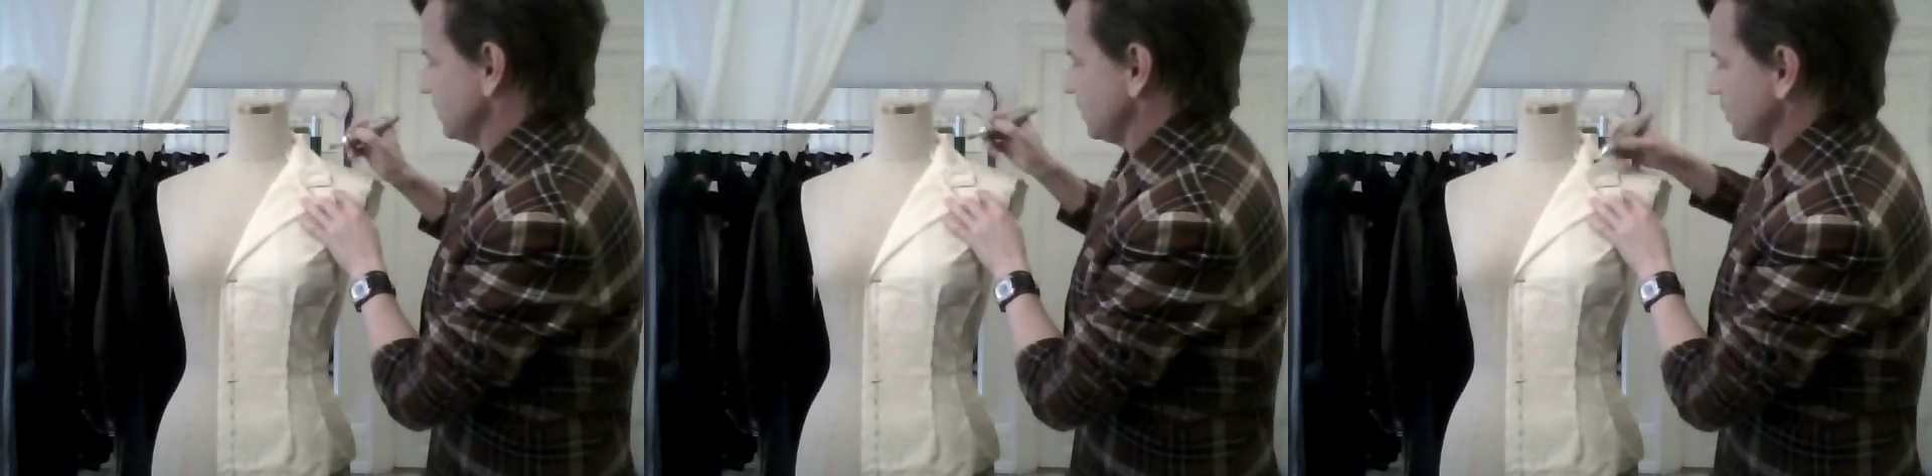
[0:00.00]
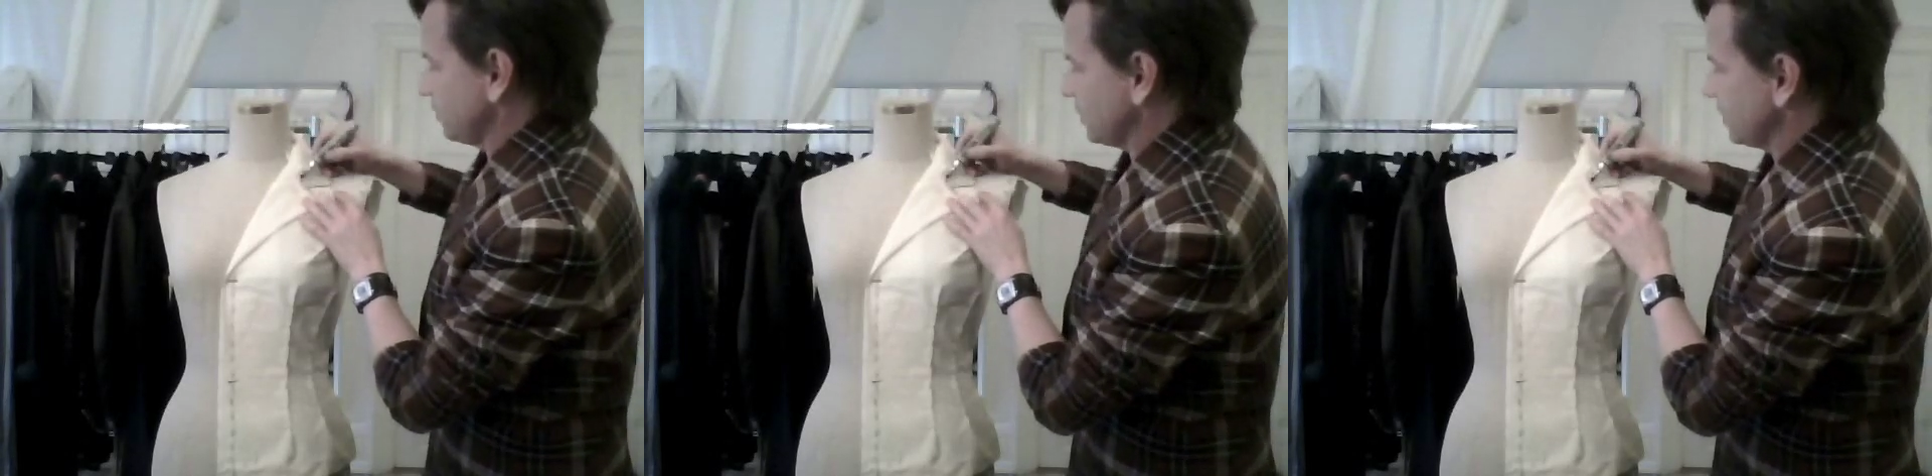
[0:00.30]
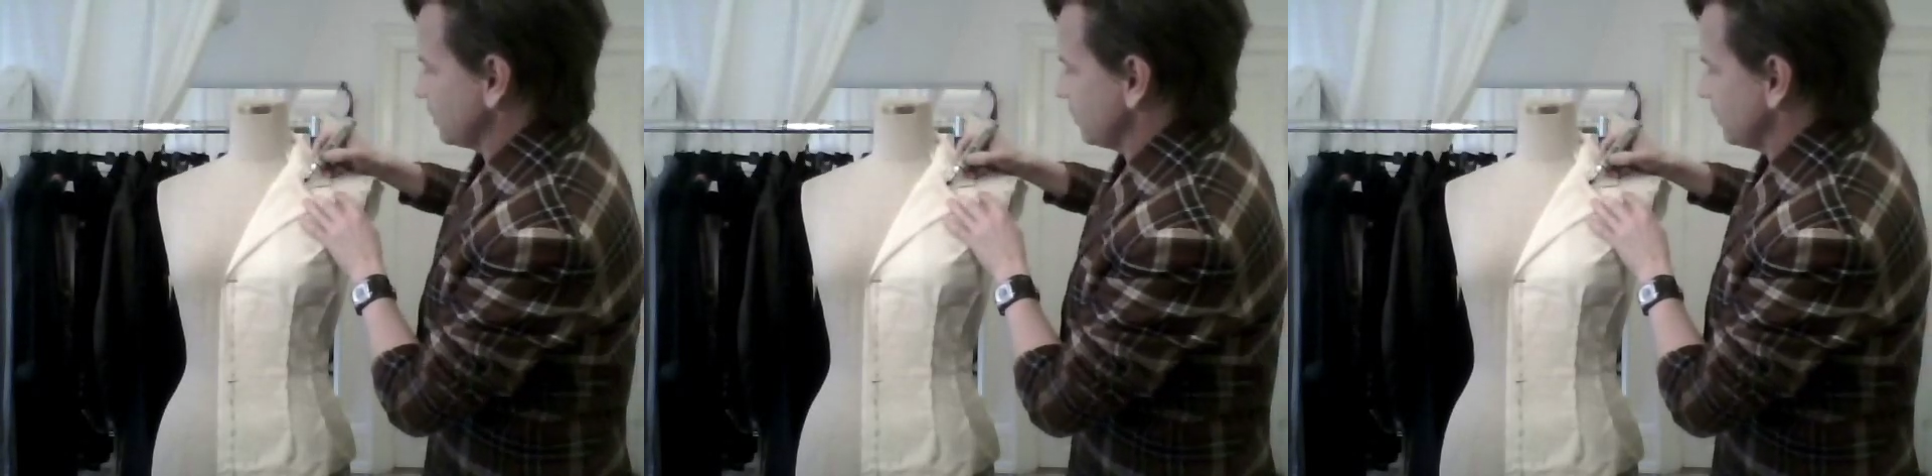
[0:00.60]
up
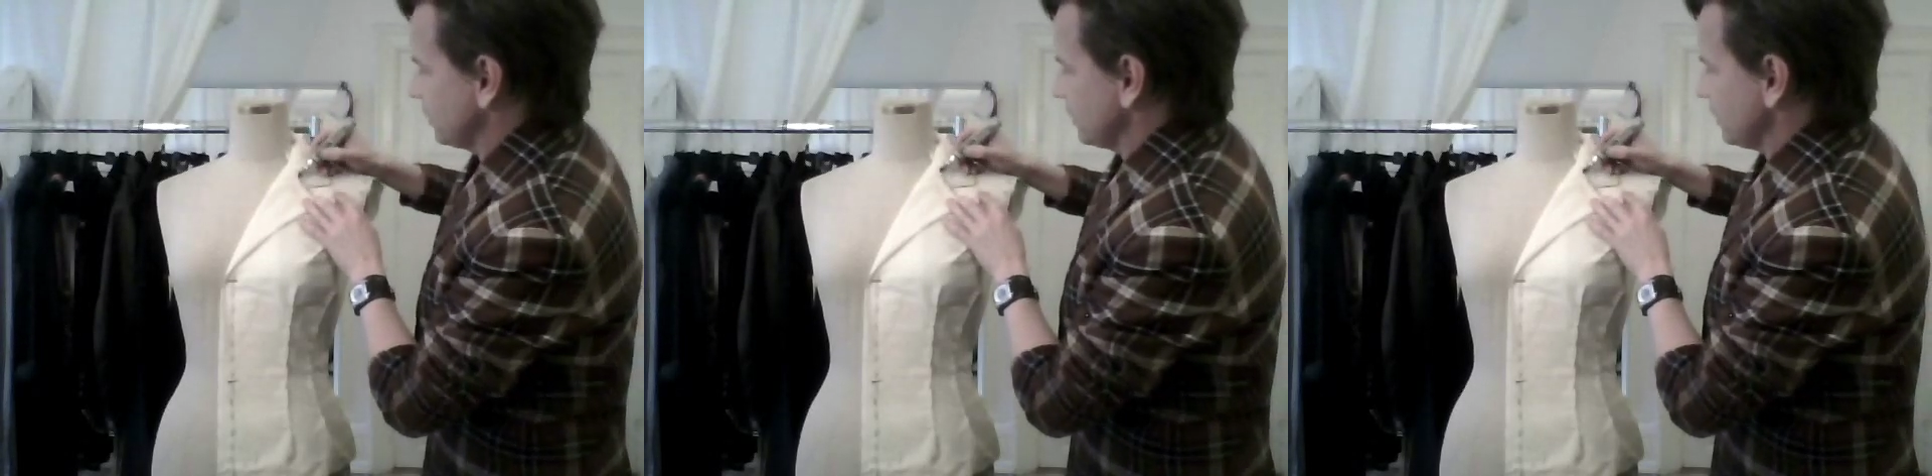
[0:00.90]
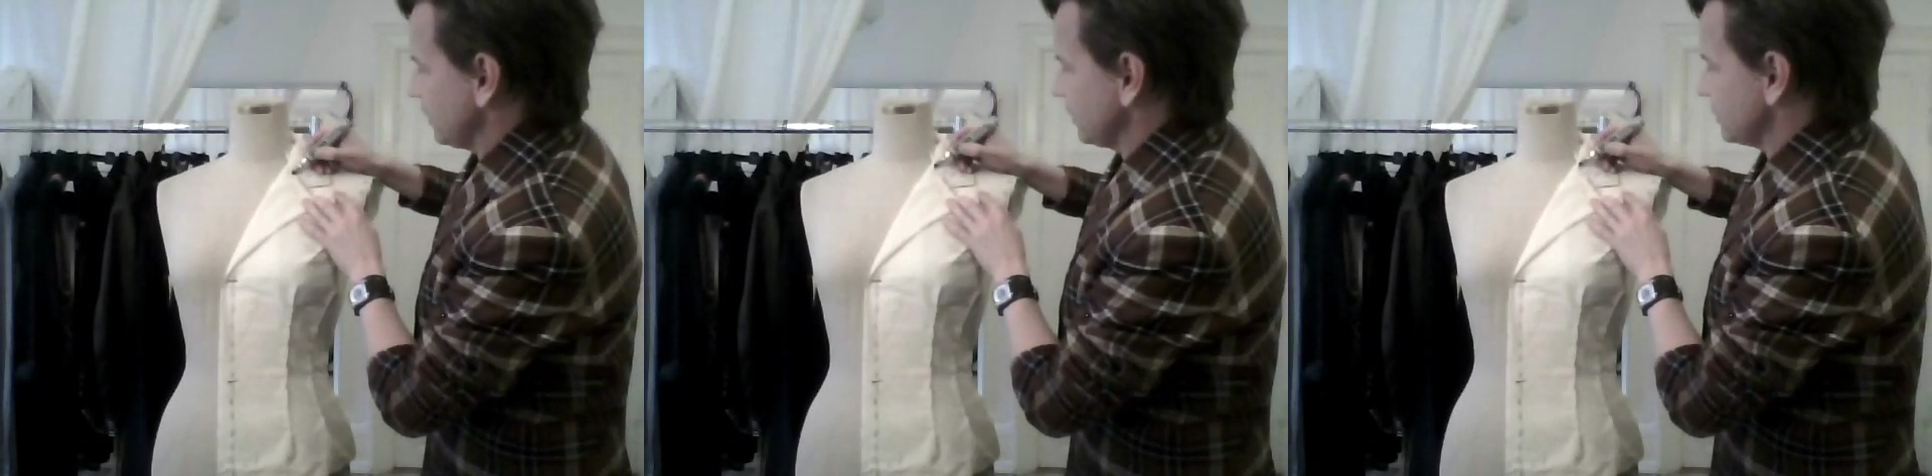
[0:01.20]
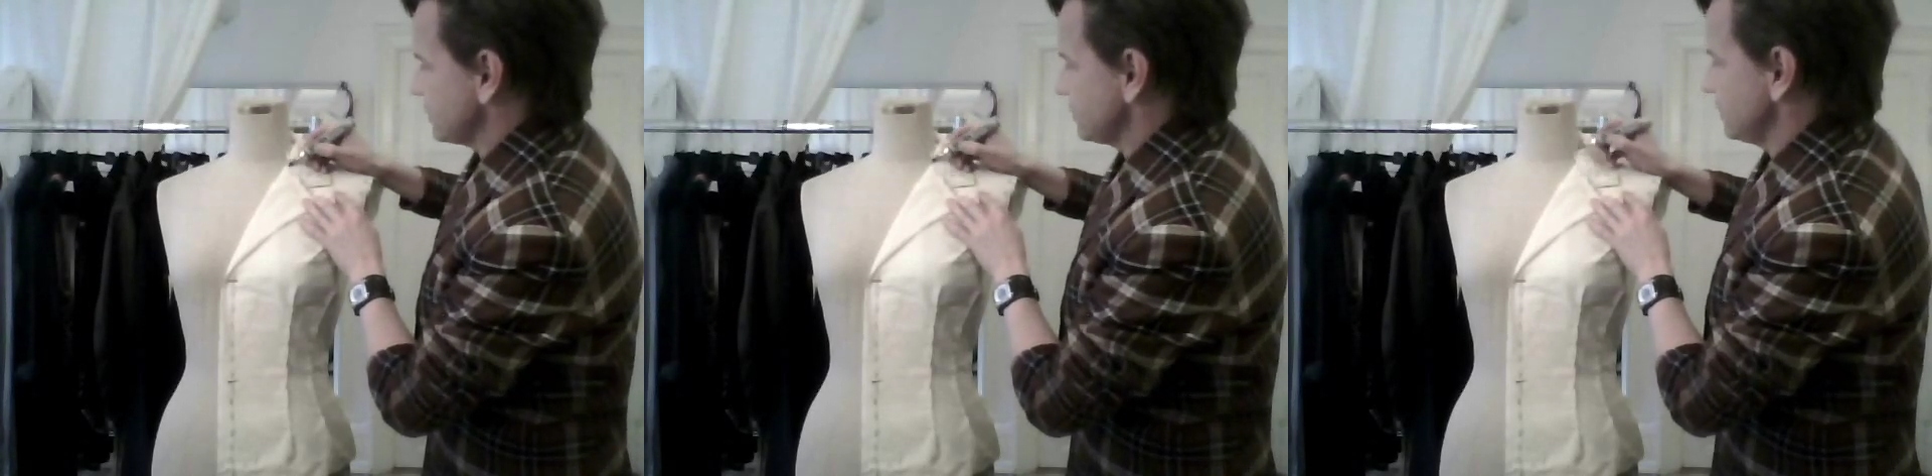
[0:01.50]
here and the
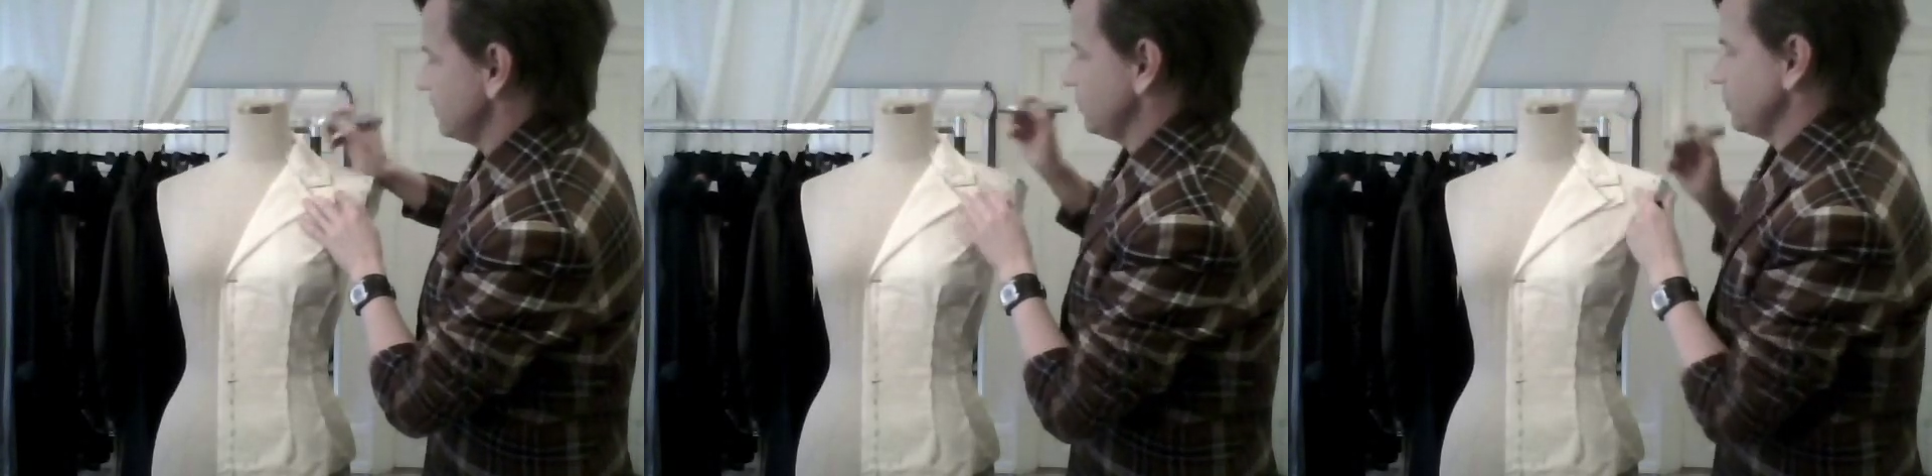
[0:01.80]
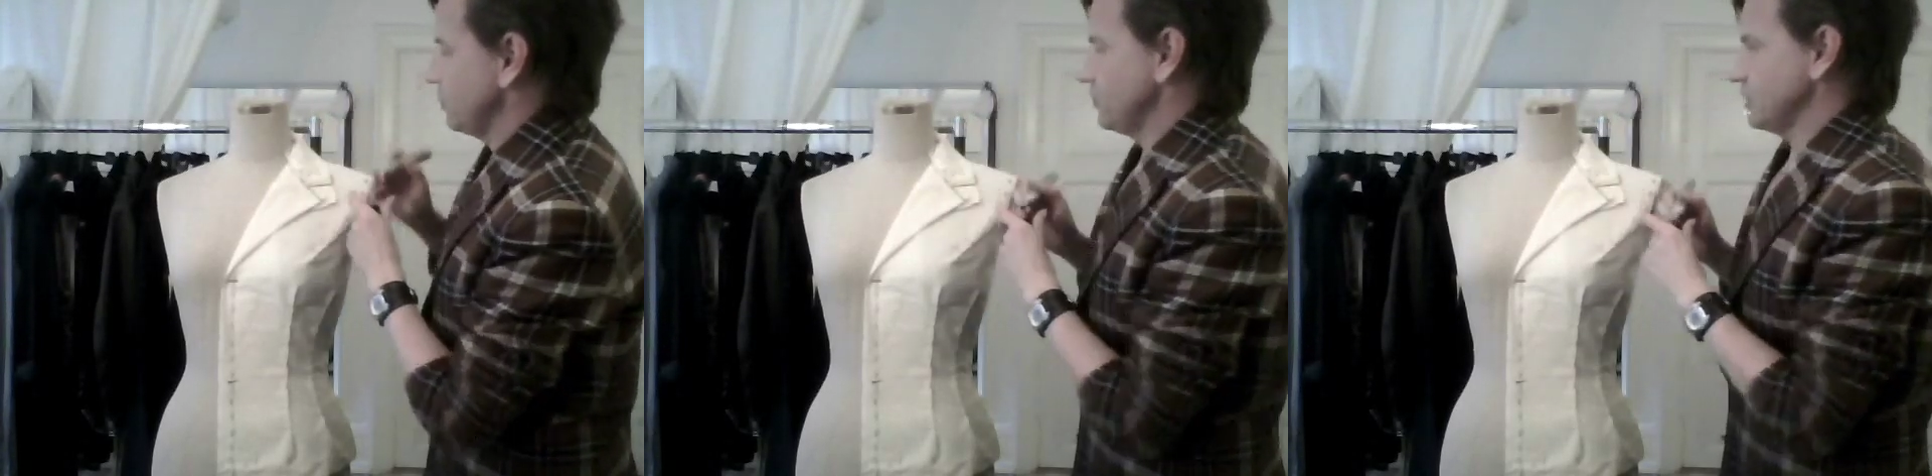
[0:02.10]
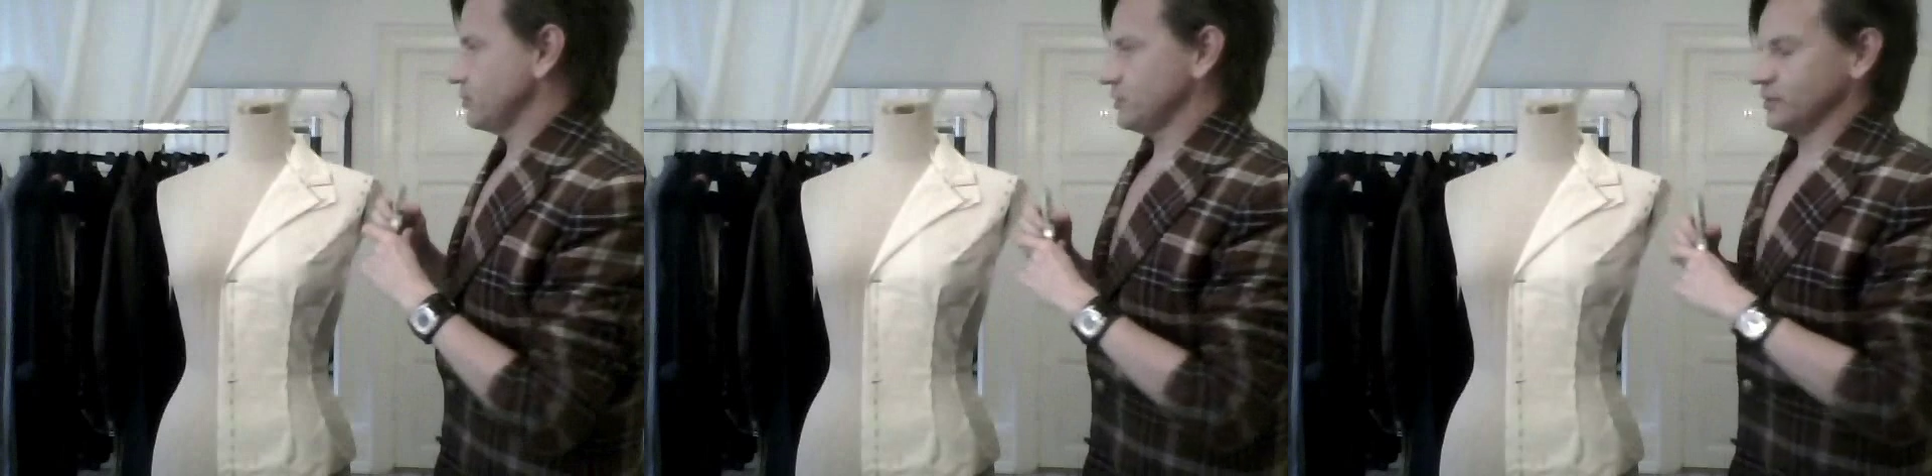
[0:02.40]
seam
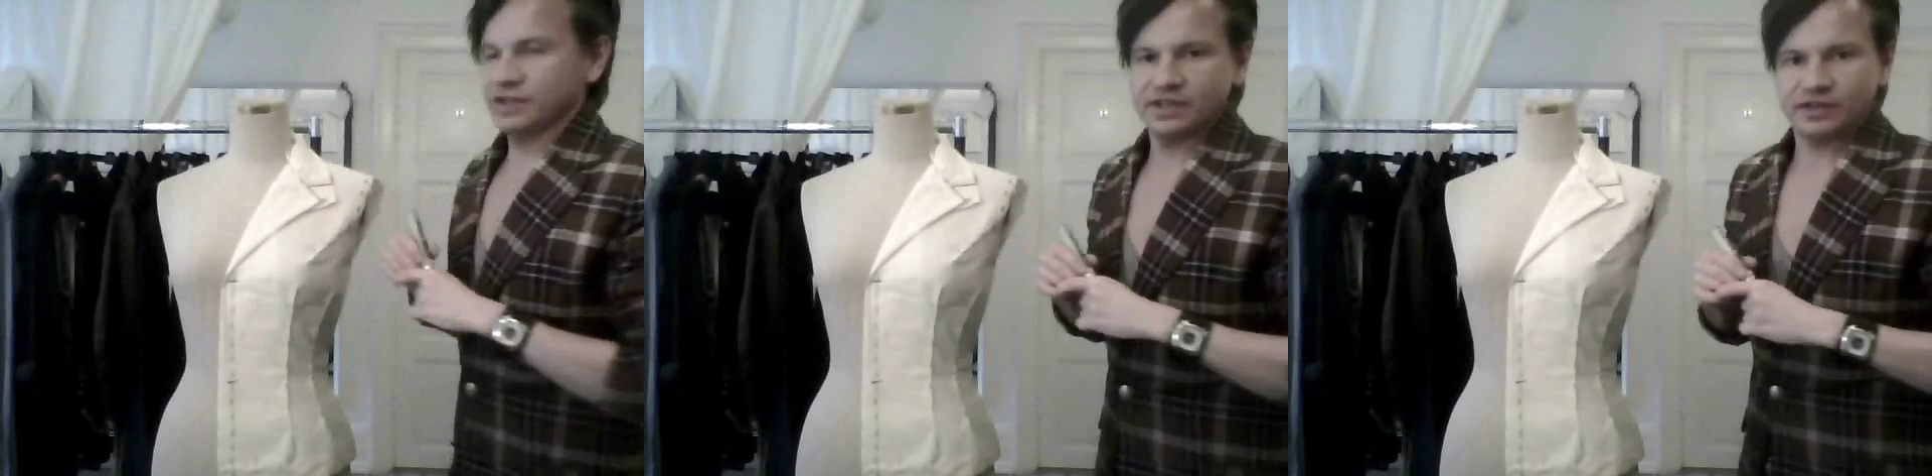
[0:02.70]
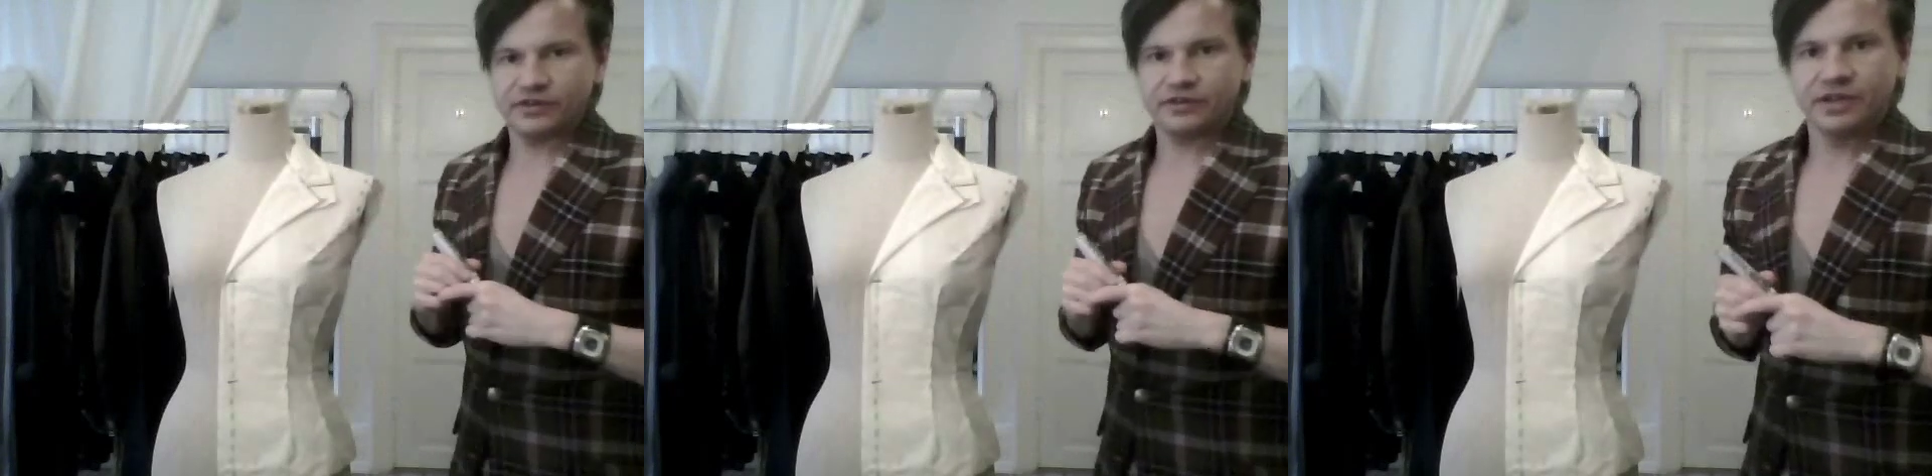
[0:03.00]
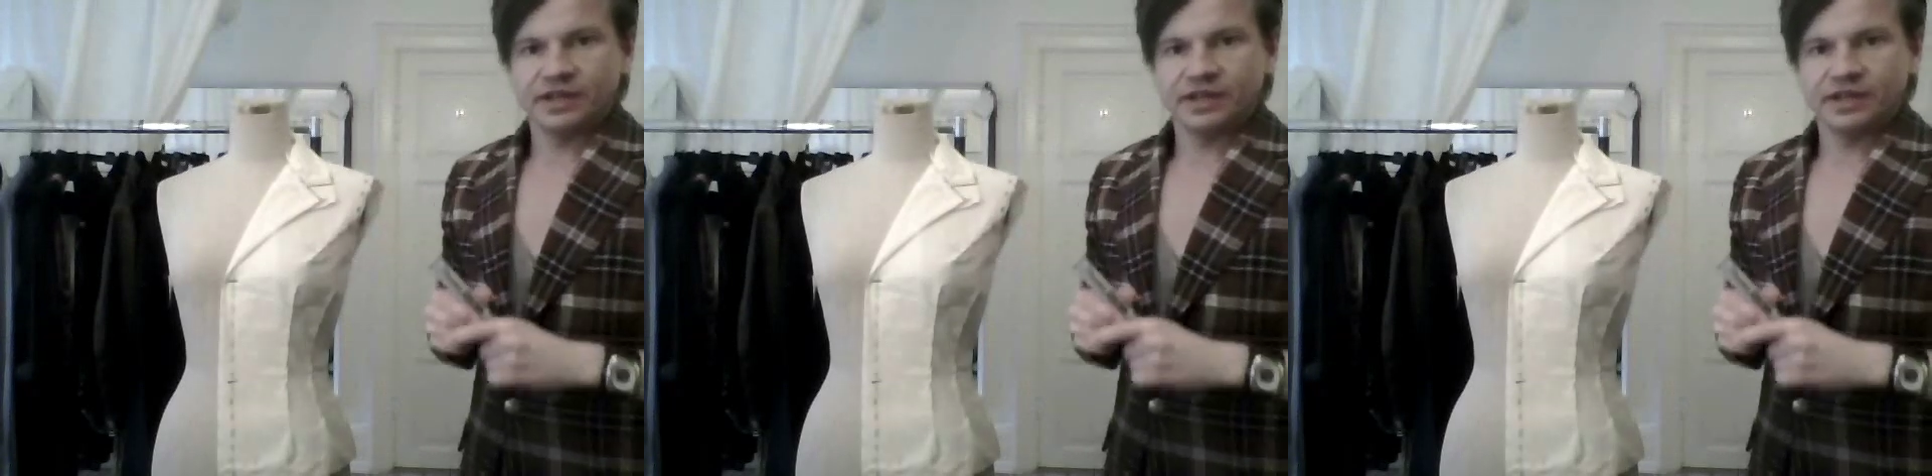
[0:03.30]
around here.